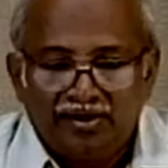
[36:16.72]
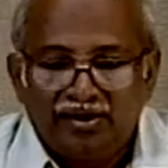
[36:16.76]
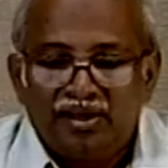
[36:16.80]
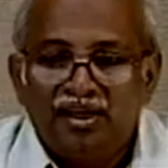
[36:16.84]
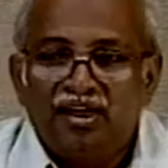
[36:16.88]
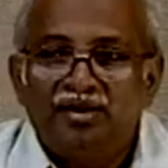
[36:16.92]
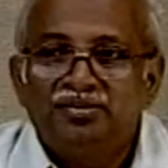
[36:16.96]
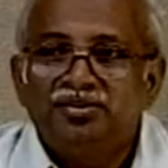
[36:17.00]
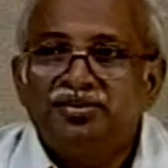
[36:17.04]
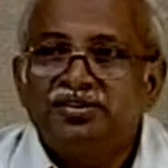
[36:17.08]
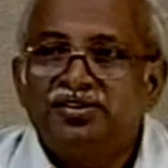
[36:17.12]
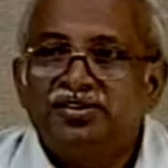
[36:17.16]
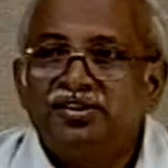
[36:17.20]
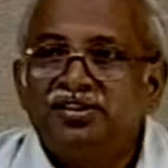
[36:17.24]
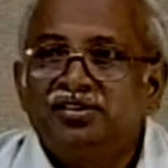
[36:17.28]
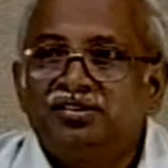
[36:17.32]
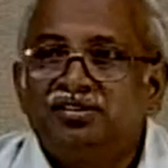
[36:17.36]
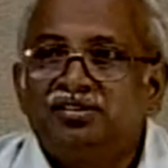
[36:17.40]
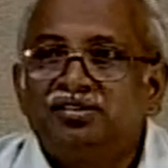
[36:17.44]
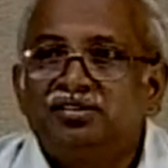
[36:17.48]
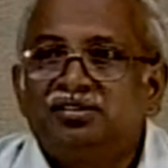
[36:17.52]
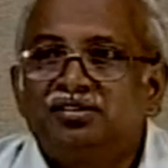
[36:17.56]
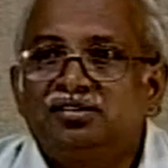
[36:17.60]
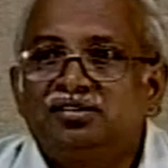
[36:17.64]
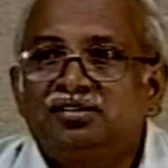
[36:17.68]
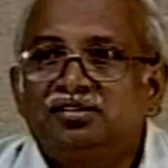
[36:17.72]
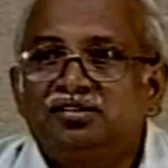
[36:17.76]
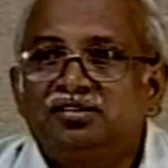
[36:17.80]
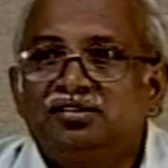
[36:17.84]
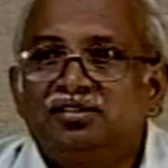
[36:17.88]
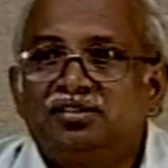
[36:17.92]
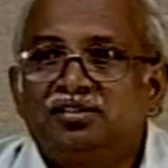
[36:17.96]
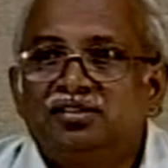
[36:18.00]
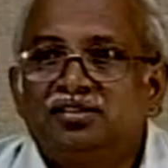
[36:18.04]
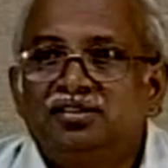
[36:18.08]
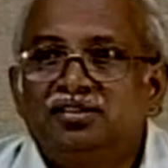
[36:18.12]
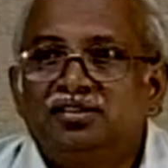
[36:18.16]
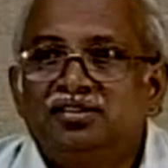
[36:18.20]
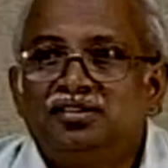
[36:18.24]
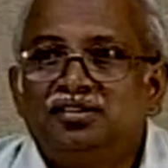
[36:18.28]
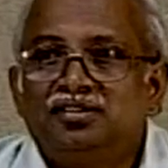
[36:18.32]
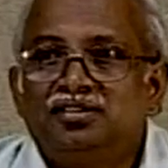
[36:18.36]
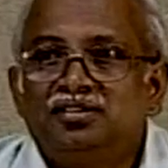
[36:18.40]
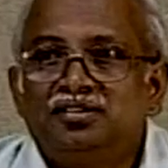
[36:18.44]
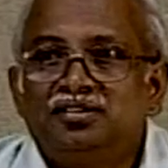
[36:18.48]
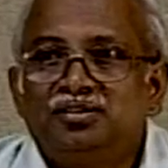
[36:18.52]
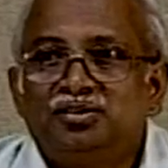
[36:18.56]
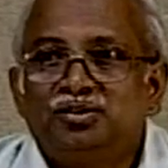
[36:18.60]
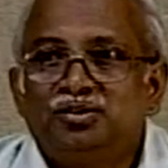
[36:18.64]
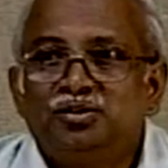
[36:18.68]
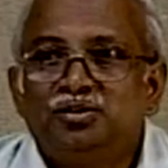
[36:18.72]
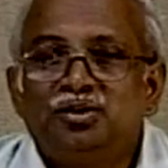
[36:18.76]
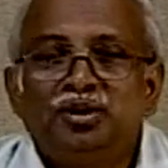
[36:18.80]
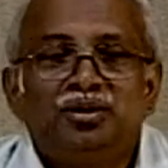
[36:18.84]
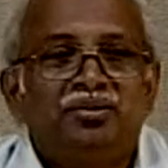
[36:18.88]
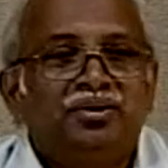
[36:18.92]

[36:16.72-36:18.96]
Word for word: Have you seen Goa